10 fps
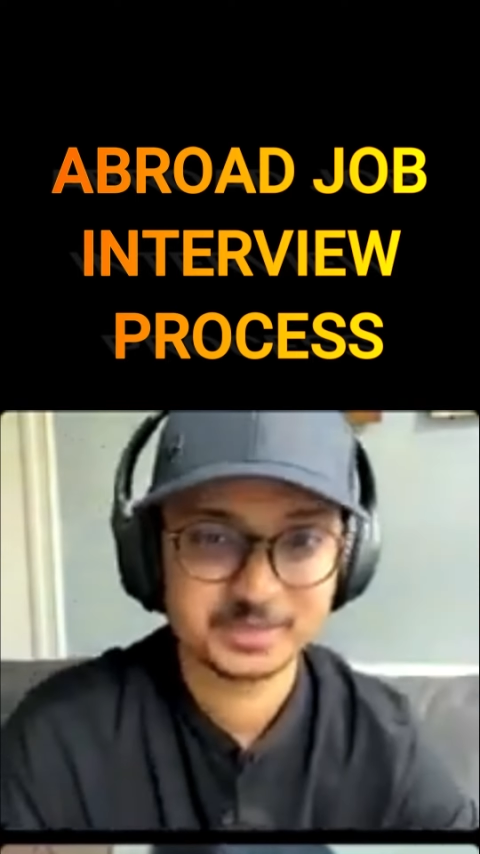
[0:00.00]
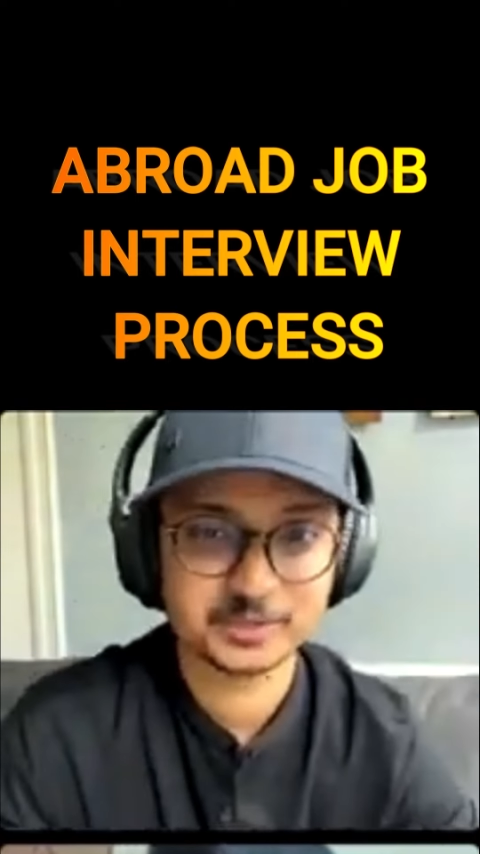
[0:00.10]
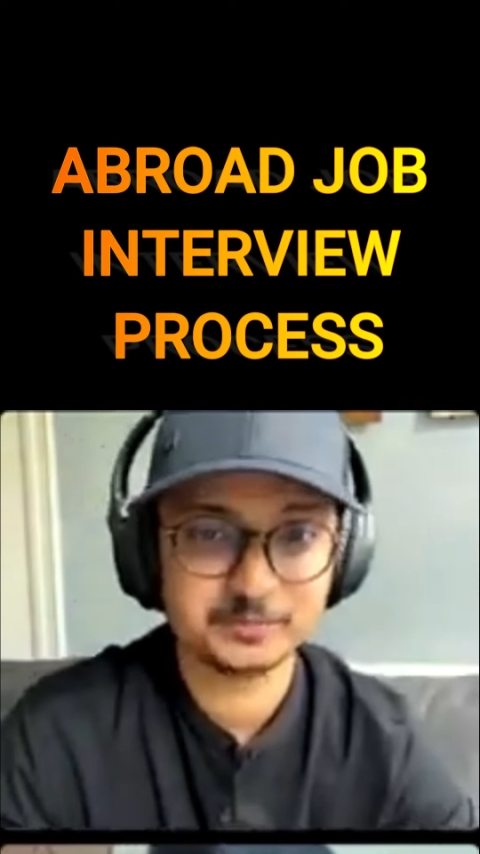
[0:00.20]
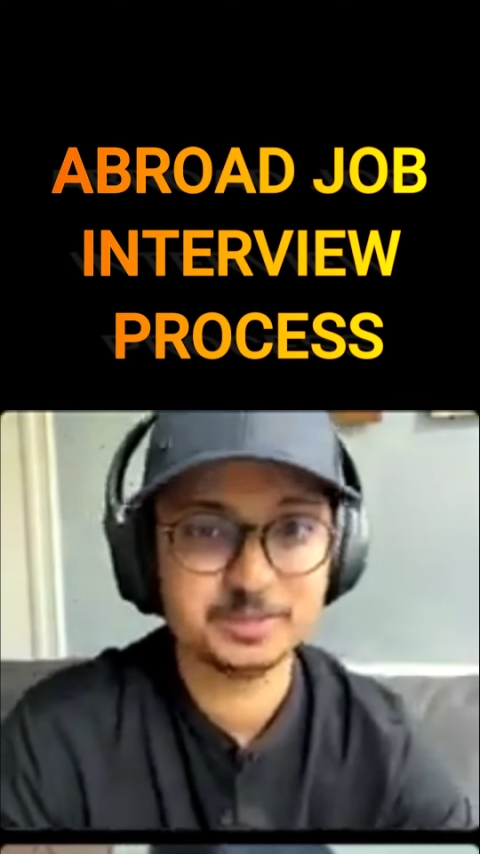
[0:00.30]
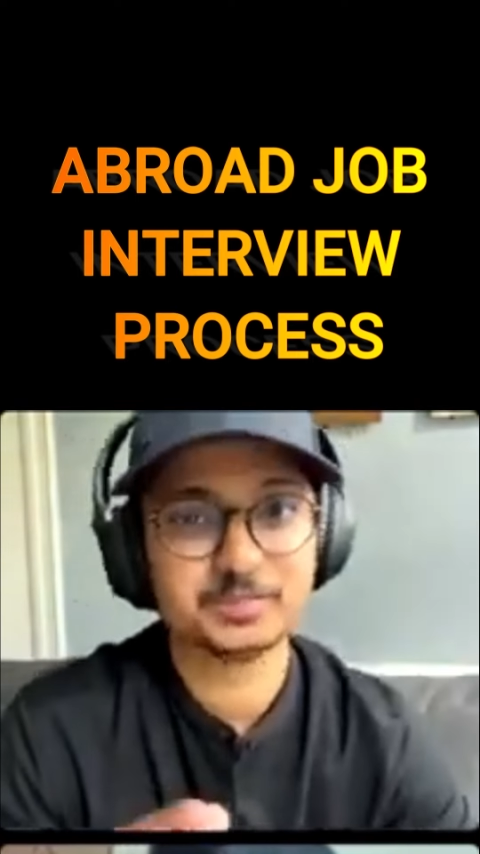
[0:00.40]

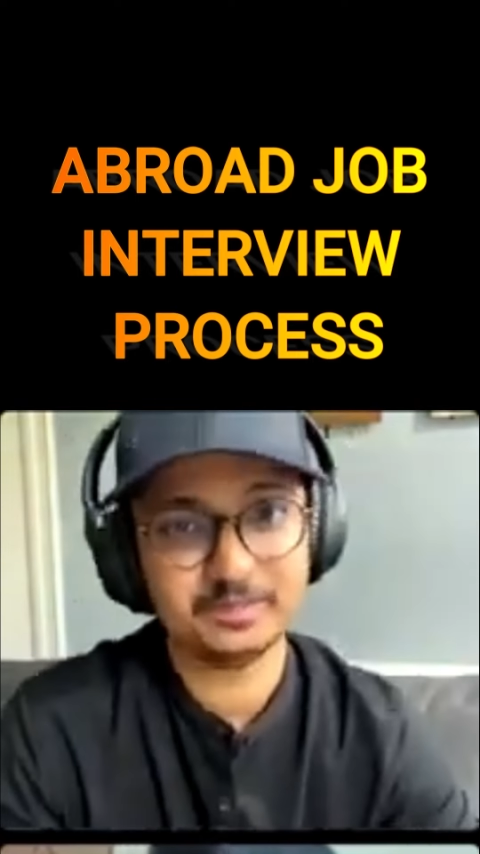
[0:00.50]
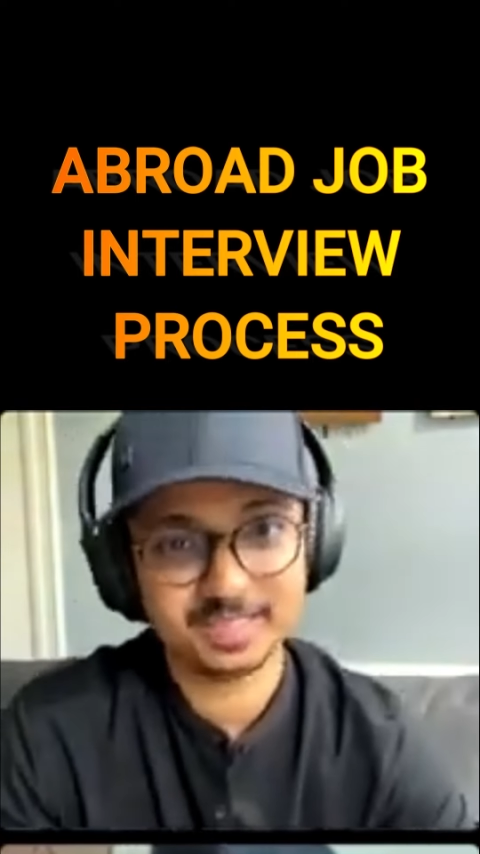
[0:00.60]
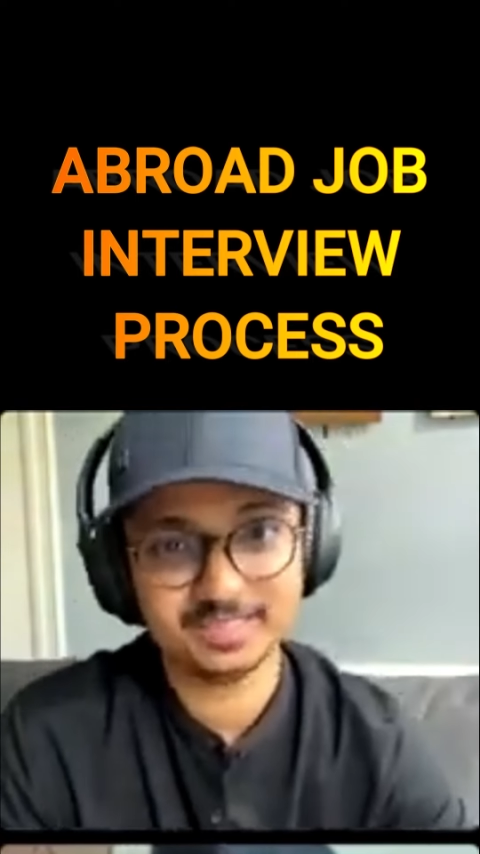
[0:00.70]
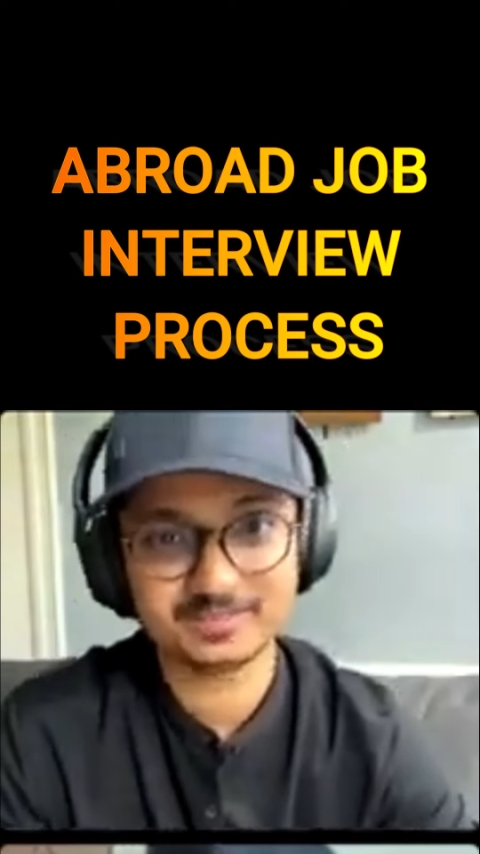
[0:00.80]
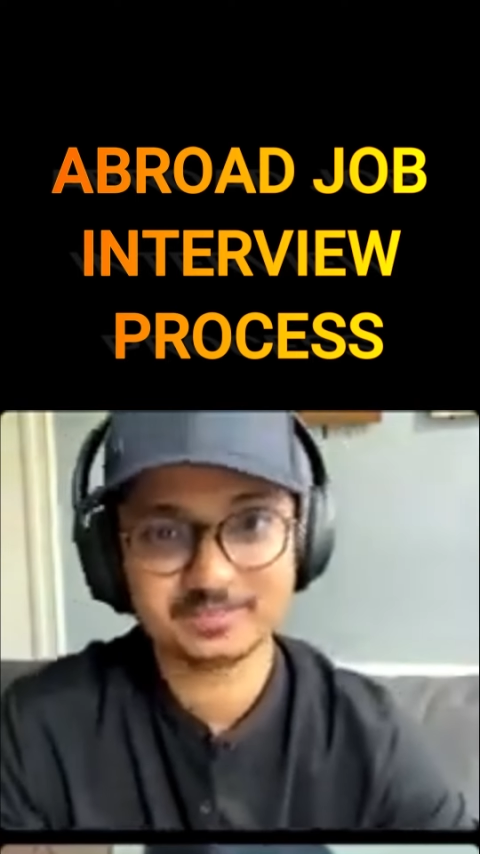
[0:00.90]
So which
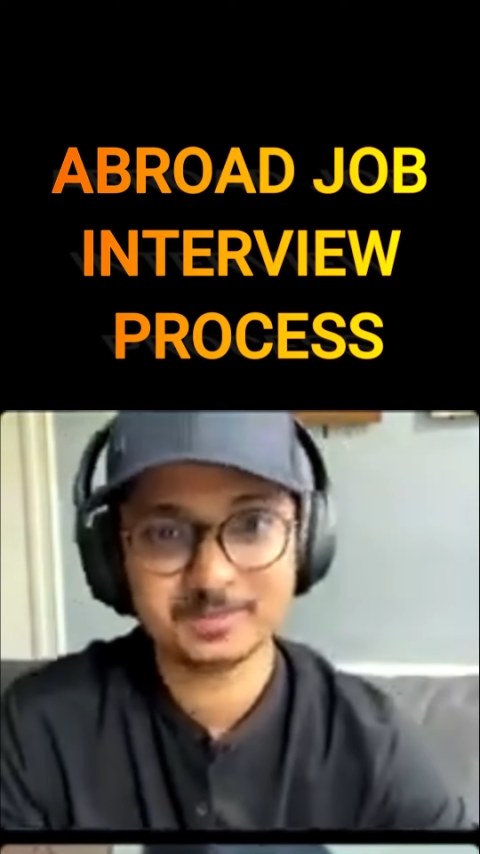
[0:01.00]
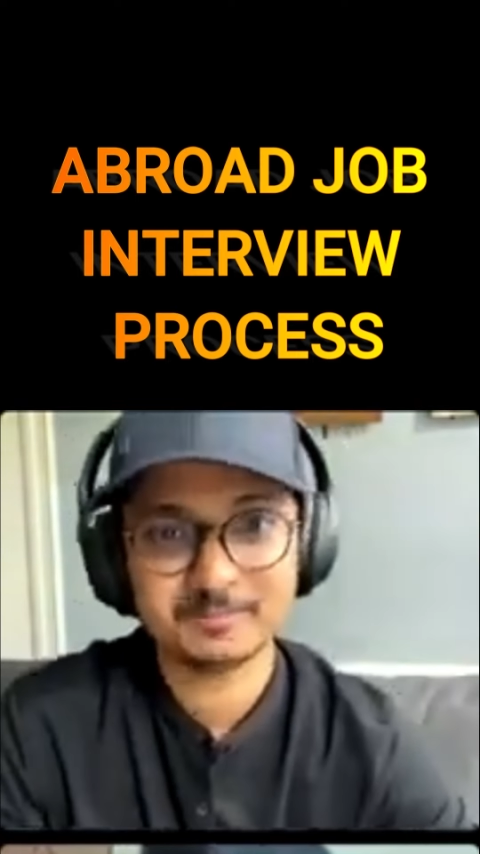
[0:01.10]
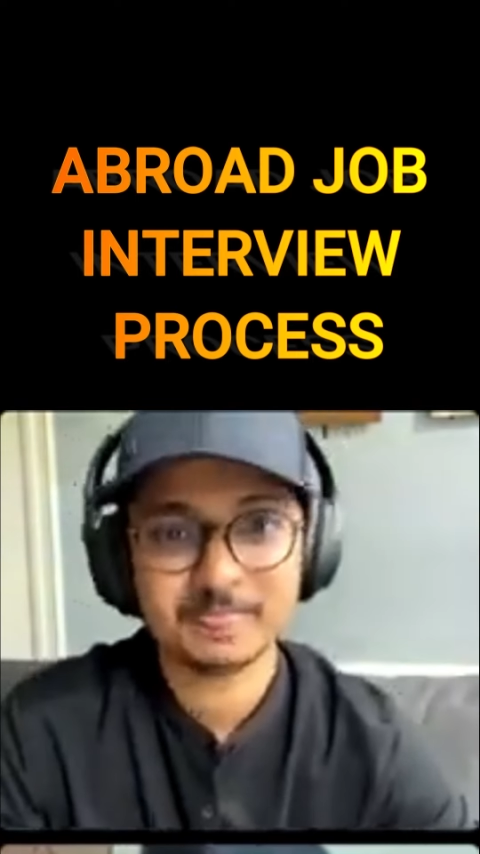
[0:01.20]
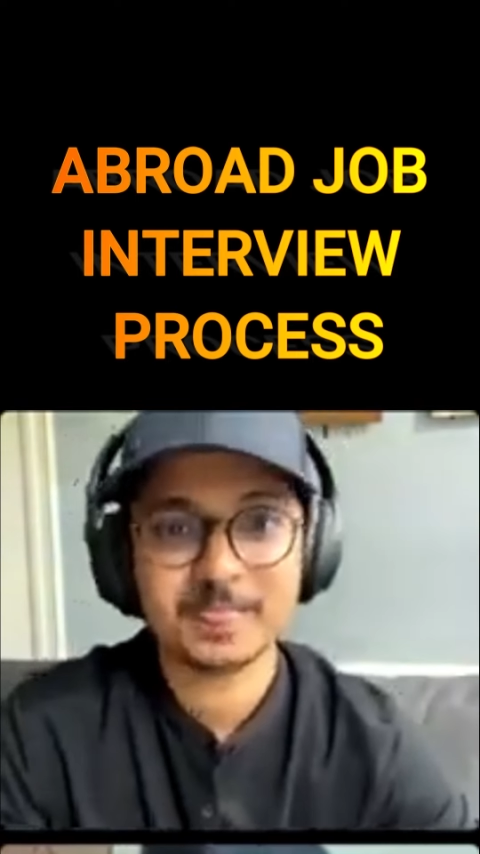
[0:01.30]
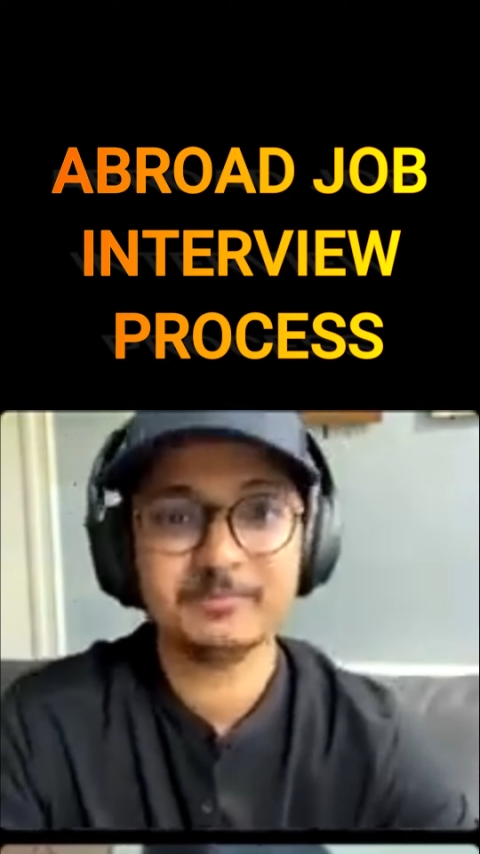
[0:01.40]
means
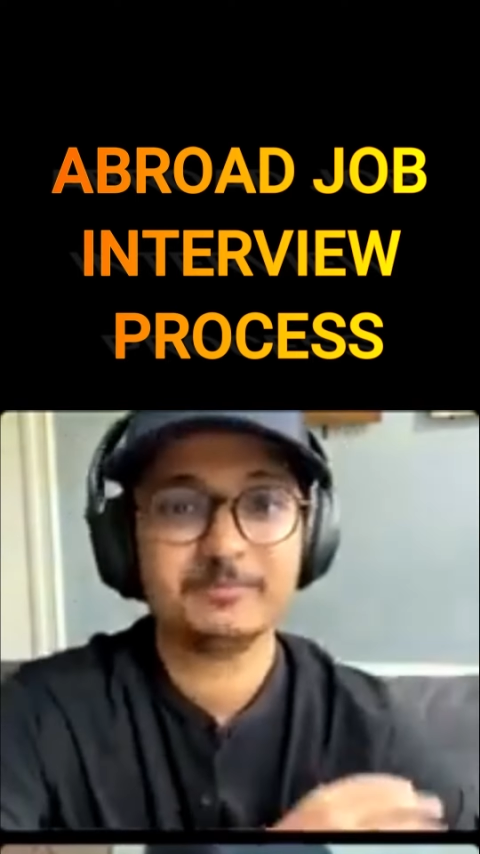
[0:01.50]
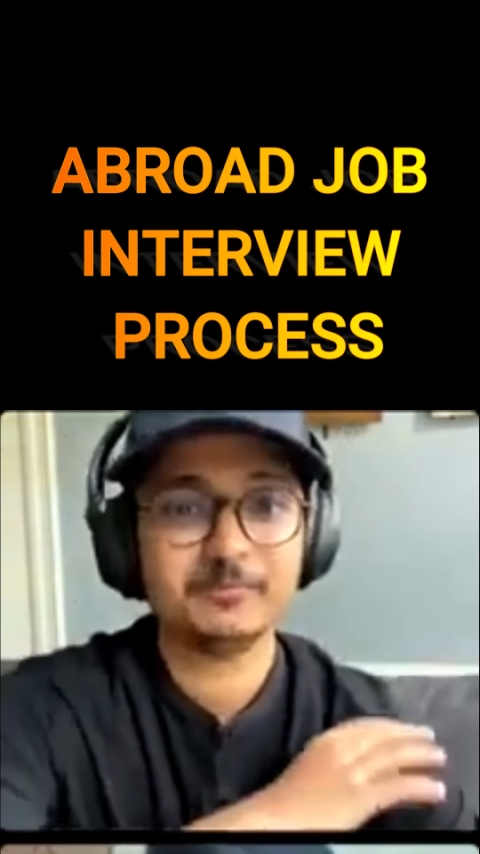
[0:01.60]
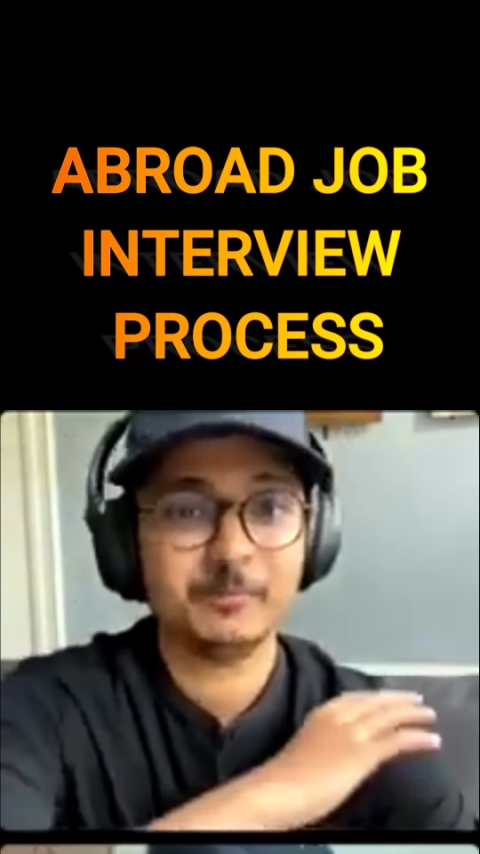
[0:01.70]
if